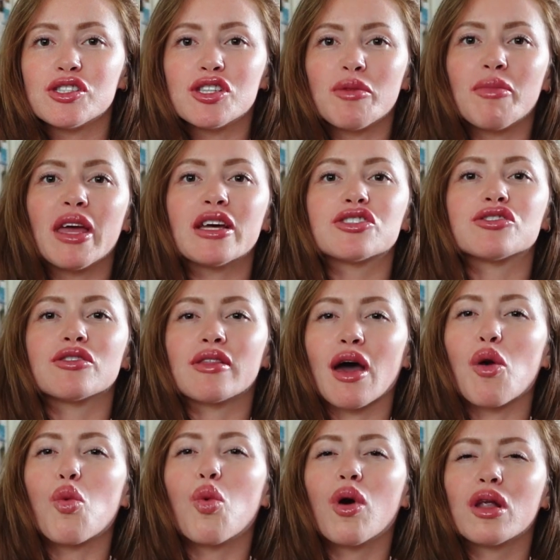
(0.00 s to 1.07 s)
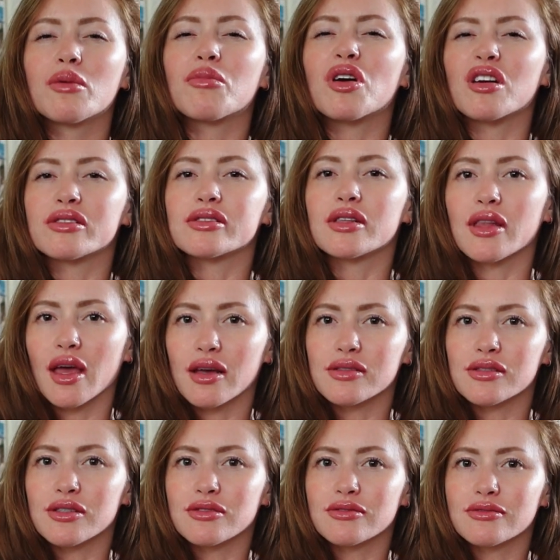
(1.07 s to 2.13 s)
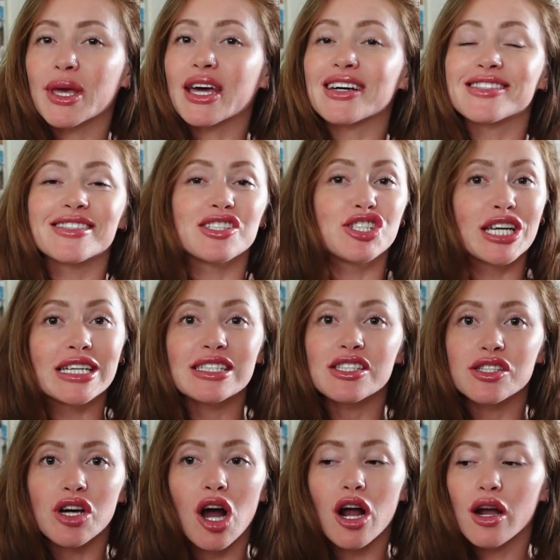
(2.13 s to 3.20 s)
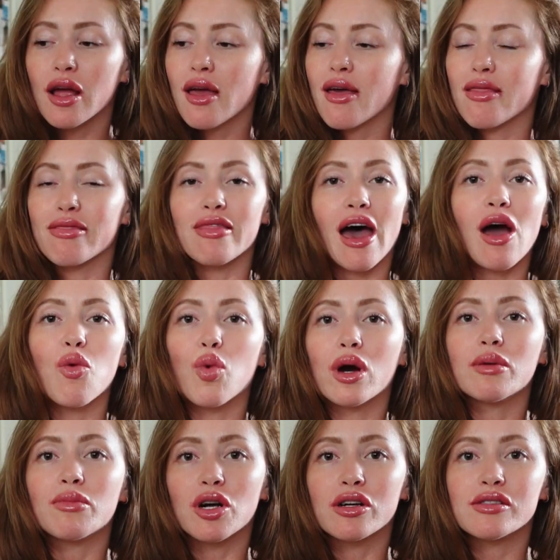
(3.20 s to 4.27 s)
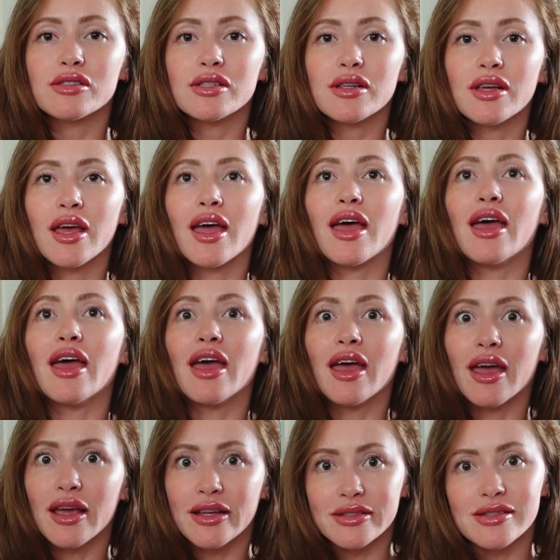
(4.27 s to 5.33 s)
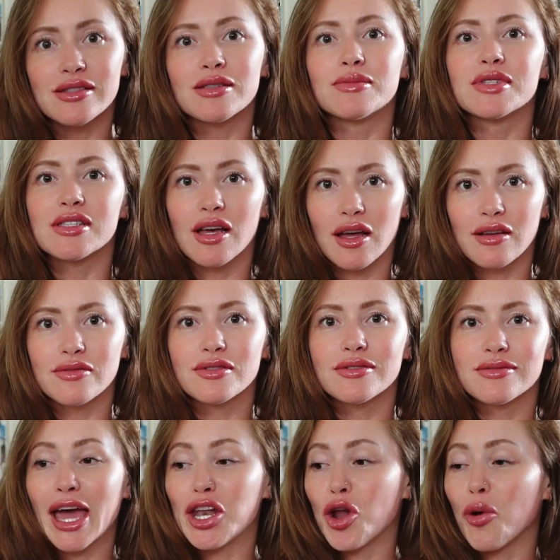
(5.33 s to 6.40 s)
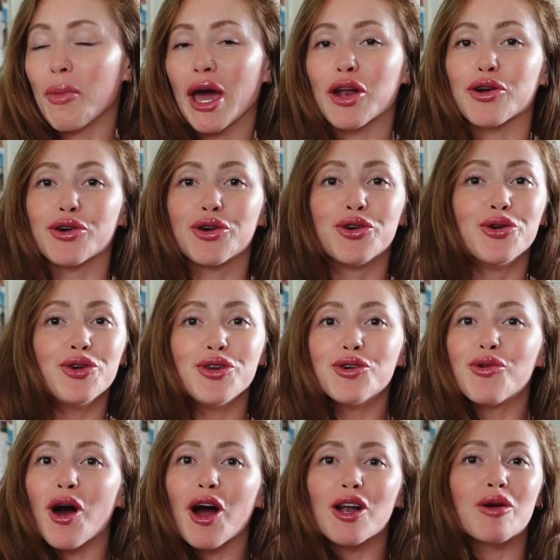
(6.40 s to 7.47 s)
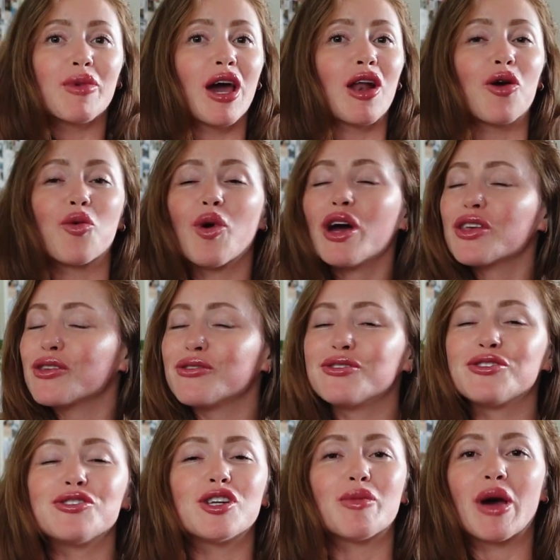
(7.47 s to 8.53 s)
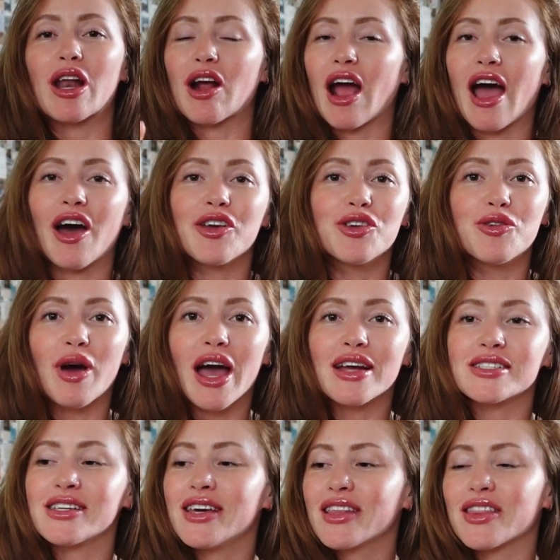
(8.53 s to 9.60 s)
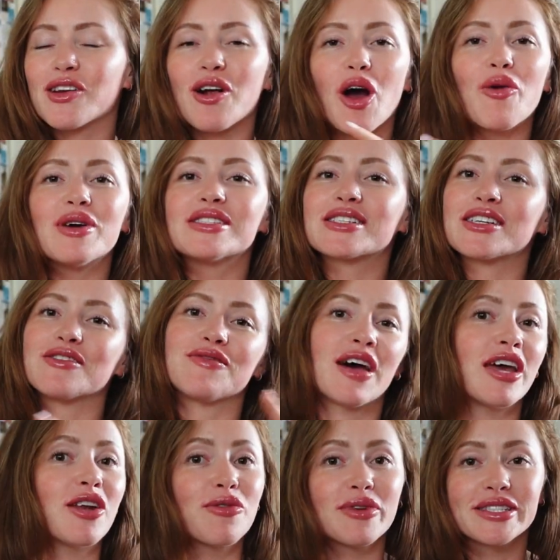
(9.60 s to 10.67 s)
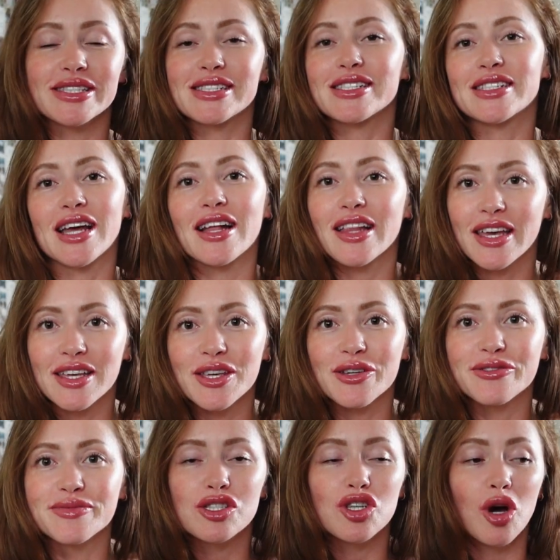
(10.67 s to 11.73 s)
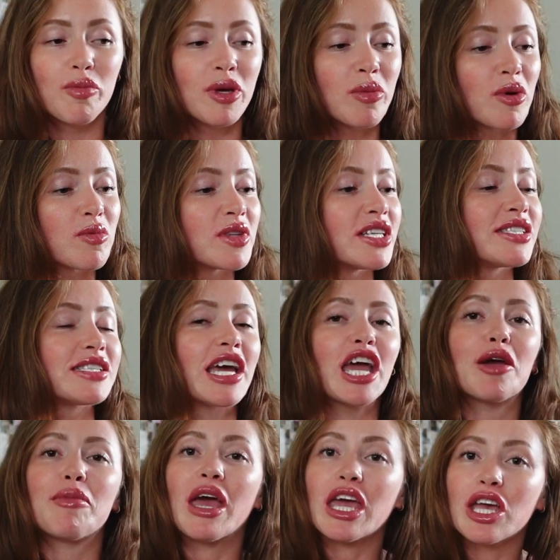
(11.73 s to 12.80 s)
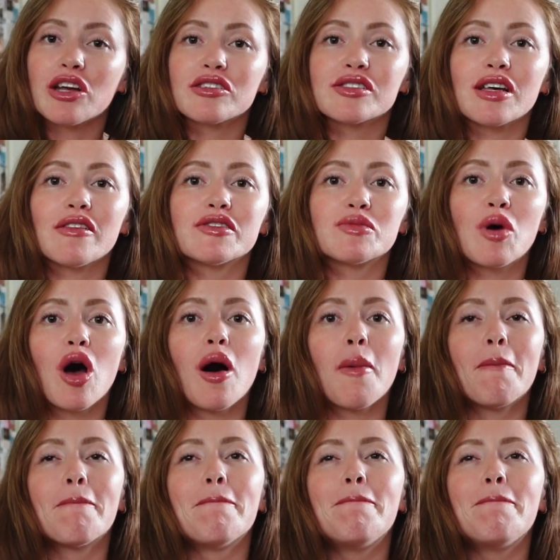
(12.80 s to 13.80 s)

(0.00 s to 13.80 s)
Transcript: to make sure that one person likes you. Because the chances are that one person hates themselves. And no matter who you are, no matter what you do, no matter how you act, they're always going to find a reason to not like you. So people pleasing, making yourself small,